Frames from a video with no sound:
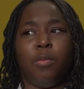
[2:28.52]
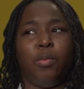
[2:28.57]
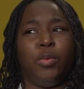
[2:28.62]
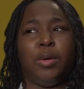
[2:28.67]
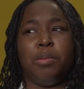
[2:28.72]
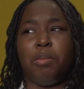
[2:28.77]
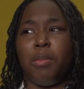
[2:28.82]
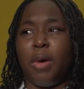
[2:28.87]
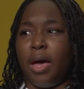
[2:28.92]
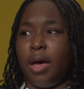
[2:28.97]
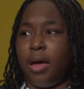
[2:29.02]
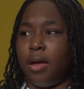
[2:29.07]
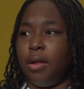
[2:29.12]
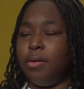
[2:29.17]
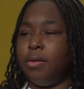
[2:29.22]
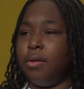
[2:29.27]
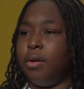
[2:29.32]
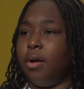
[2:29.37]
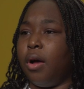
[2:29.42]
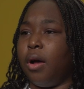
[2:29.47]
We met
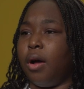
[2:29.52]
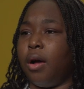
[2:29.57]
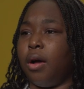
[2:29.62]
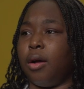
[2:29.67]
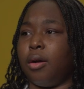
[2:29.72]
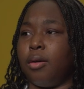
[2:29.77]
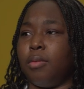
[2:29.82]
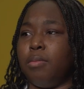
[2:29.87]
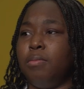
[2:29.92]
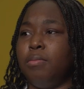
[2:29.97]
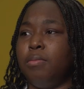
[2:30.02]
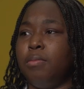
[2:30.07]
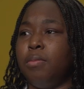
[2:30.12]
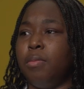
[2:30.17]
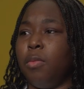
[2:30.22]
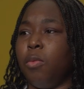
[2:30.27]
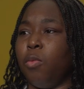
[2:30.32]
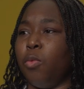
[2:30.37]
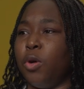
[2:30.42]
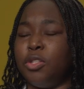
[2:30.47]

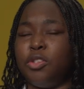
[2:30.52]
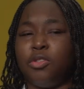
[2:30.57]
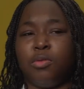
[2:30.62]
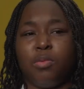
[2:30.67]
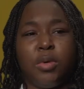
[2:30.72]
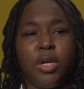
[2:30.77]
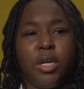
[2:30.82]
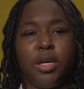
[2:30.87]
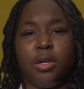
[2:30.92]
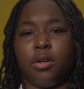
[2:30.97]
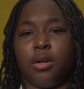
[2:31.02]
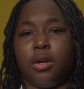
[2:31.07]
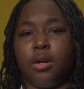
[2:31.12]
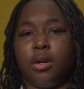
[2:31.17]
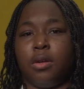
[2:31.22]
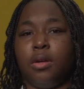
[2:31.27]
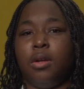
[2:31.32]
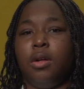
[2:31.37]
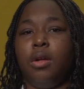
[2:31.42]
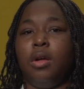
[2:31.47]
once a week
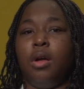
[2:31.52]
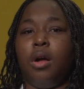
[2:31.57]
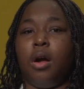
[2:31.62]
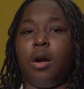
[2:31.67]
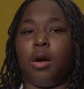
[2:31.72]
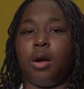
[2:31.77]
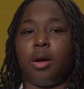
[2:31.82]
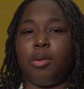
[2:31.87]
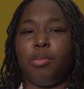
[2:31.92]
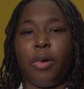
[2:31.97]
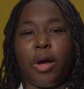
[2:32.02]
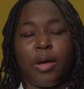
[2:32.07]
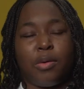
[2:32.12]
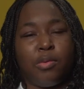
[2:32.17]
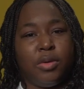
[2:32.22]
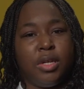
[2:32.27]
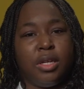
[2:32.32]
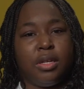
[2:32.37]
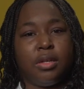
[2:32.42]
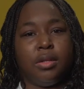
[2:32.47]
or
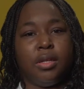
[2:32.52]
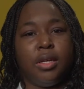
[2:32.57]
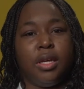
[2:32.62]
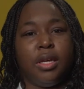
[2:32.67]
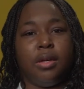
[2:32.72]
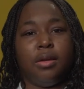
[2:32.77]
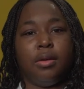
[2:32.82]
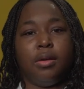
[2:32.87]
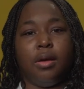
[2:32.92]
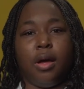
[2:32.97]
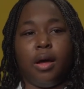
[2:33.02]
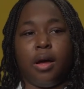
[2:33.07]
bi-weekly,